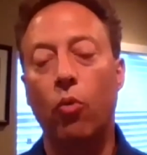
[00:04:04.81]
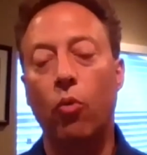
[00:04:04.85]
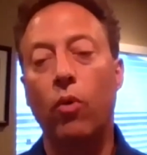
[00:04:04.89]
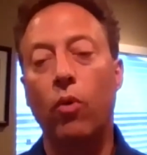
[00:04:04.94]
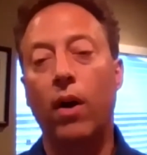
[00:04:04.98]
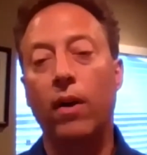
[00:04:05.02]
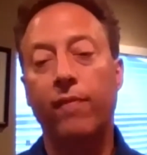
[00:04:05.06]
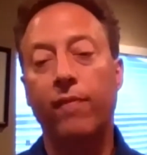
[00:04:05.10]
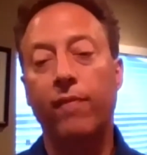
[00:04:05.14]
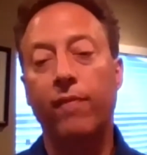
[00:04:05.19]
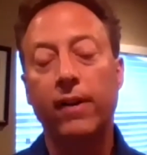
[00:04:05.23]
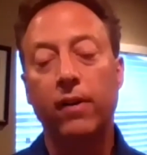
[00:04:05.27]

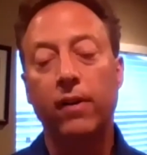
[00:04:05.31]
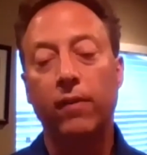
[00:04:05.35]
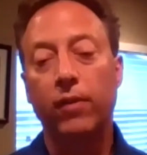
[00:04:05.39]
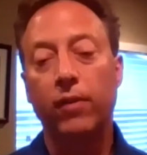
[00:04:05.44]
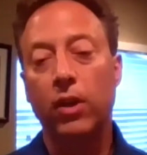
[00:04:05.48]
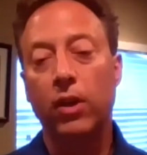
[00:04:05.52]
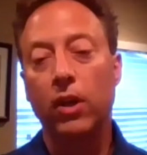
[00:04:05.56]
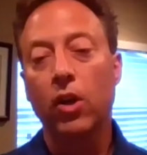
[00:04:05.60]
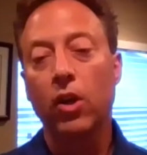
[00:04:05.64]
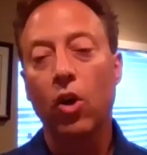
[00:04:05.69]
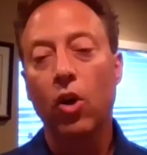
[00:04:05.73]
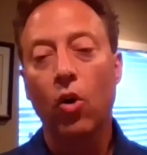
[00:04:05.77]

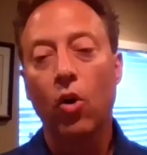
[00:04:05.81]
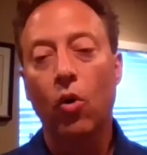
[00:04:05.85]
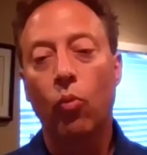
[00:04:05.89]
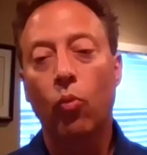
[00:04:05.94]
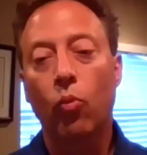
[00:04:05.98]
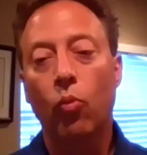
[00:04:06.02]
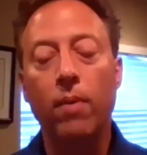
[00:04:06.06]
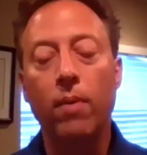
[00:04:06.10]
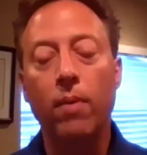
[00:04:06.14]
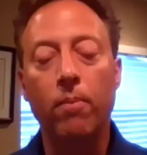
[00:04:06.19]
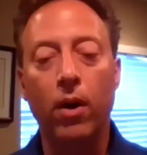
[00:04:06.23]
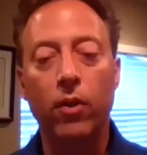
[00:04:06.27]
effectively
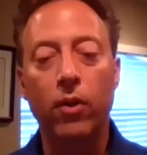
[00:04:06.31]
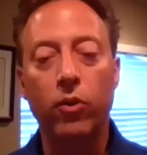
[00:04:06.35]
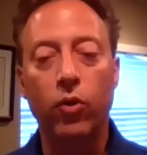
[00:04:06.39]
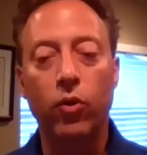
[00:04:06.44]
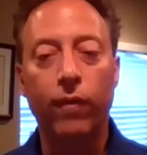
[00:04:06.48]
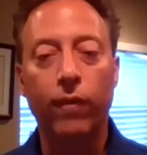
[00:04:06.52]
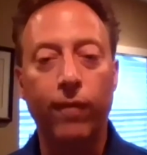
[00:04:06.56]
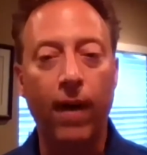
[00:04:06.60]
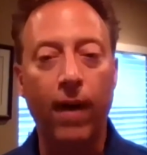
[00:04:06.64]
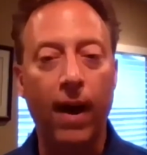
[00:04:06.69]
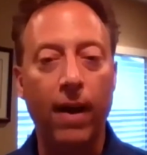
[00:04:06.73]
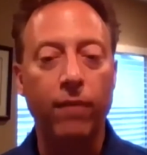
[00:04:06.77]
1 month or
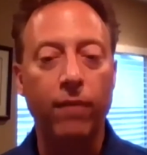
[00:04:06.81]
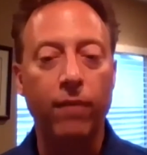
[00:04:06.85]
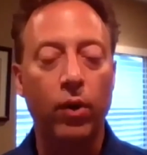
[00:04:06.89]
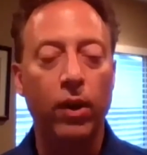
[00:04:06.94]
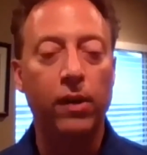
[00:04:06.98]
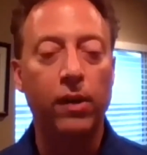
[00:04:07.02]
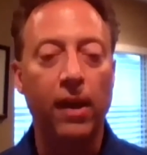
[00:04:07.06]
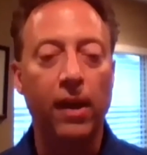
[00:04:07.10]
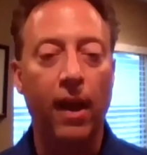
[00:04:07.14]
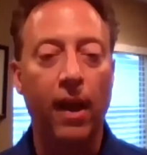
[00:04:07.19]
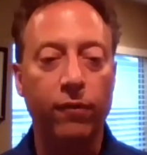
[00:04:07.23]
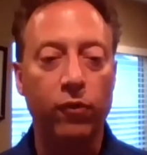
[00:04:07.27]
5
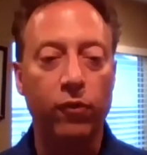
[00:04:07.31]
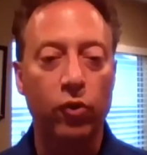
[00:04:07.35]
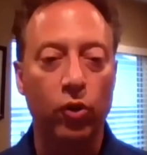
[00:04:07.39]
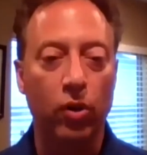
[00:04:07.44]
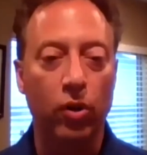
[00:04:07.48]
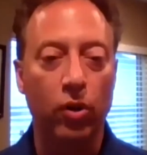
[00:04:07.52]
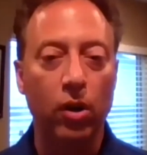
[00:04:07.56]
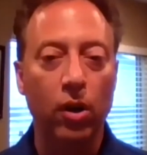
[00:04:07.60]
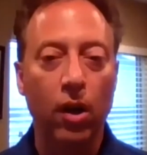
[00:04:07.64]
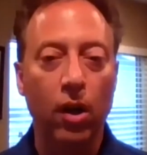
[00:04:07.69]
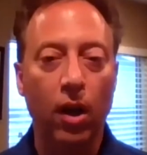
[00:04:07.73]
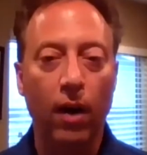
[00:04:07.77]
weeks
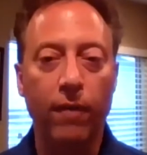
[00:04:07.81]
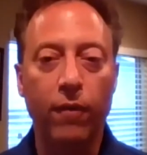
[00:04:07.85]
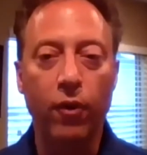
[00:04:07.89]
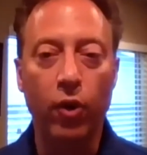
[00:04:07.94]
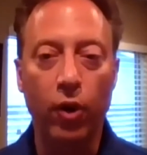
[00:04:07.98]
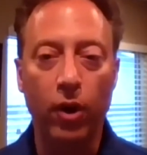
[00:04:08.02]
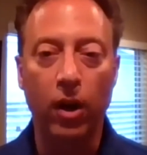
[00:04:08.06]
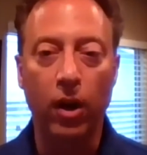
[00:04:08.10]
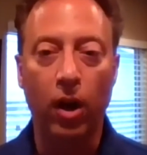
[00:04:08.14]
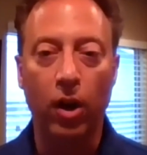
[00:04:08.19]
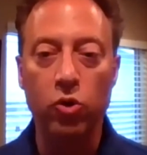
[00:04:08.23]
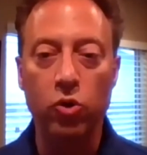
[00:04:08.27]
after a
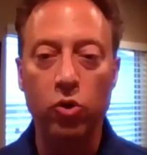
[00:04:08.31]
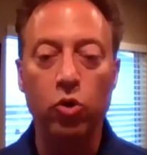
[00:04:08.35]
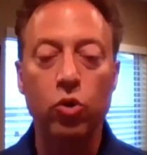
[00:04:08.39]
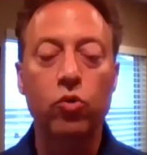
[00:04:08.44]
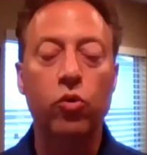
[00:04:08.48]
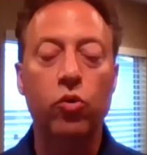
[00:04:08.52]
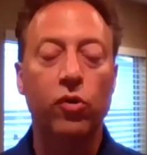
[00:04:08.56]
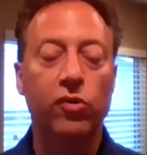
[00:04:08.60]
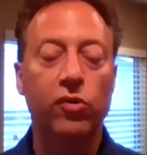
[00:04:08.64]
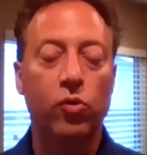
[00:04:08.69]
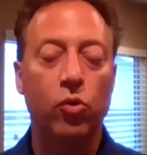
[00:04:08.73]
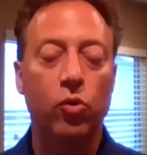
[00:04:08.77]
very
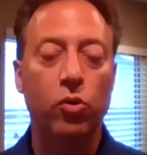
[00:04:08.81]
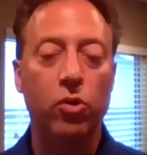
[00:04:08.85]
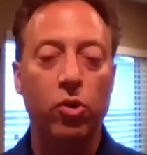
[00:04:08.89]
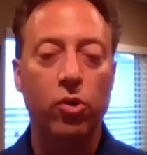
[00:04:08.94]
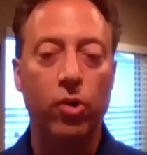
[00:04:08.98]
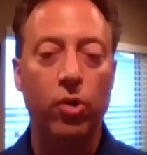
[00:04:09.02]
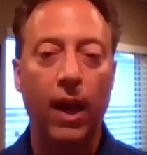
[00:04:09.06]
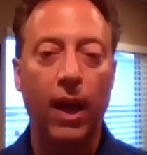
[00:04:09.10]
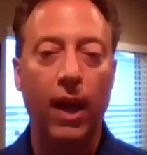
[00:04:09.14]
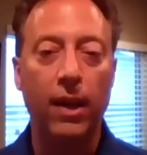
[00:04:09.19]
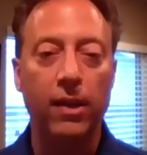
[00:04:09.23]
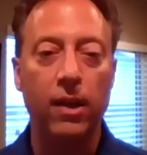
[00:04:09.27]
unusual school year
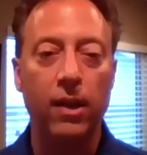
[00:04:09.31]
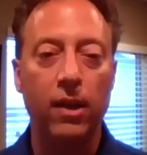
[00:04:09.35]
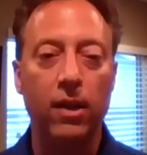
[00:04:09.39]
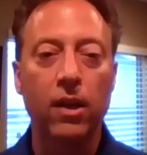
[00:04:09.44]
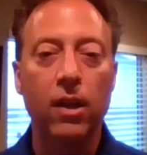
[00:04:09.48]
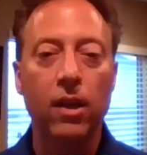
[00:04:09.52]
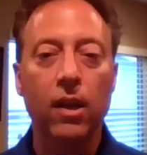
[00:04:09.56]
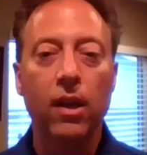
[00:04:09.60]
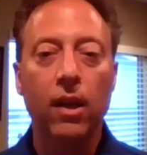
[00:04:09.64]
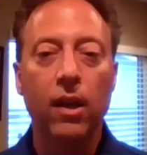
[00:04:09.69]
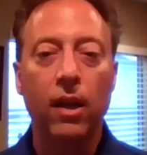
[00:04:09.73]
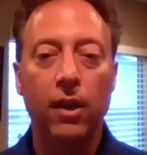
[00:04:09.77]
ended,
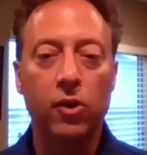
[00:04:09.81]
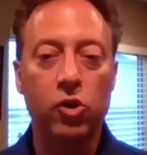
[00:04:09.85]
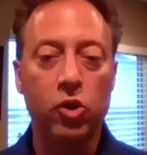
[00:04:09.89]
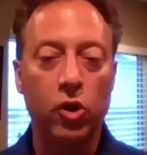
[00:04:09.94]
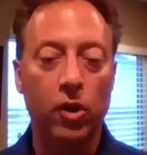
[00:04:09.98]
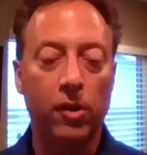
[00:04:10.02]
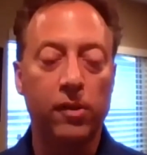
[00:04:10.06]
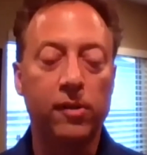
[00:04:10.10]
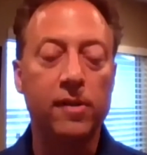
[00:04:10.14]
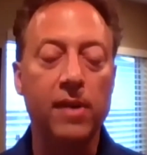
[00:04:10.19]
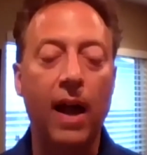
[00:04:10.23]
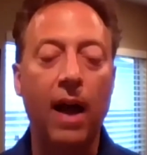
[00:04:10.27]
is
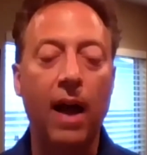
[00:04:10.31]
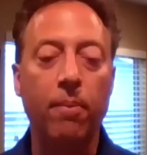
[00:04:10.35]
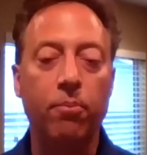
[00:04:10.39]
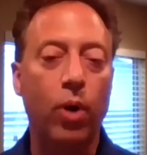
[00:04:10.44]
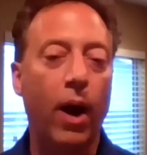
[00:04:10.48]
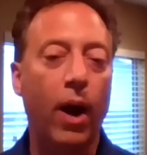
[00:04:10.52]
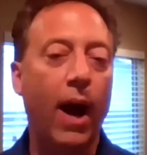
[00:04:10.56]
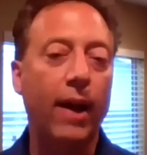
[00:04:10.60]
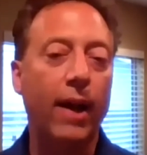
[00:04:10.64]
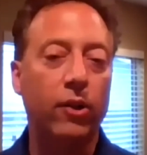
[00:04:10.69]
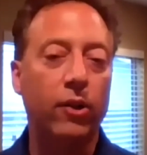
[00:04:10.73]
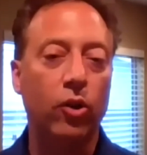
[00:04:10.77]
just not
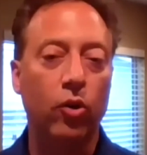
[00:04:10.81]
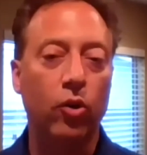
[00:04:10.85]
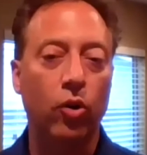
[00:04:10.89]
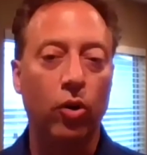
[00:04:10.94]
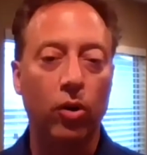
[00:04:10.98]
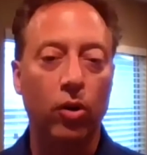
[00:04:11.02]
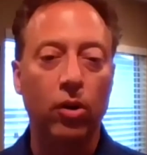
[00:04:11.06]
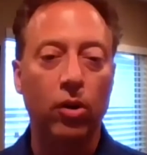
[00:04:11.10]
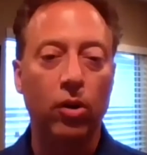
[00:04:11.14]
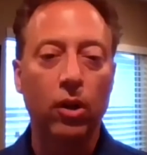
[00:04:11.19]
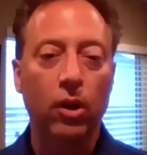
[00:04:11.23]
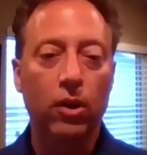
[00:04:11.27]

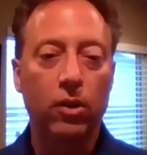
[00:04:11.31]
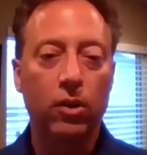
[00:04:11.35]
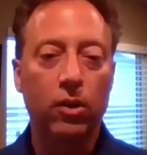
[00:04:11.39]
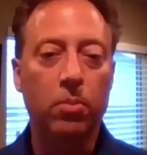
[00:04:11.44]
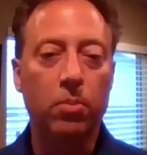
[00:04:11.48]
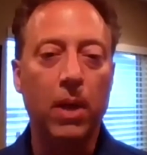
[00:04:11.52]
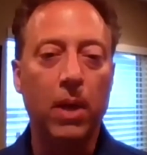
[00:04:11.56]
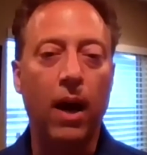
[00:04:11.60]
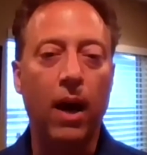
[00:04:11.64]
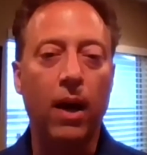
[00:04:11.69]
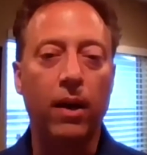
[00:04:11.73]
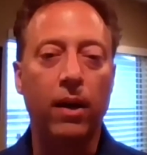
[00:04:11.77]
practical, to be
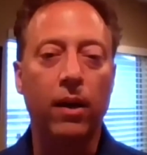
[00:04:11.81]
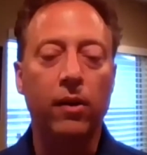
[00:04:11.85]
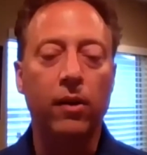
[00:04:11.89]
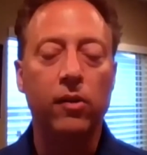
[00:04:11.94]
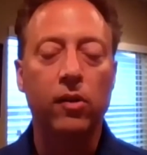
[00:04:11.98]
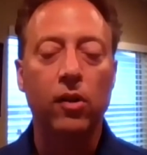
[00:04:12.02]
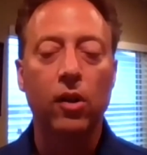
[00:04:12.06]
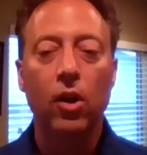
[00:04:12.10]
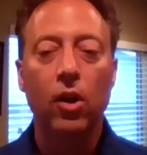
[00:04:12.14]
honest.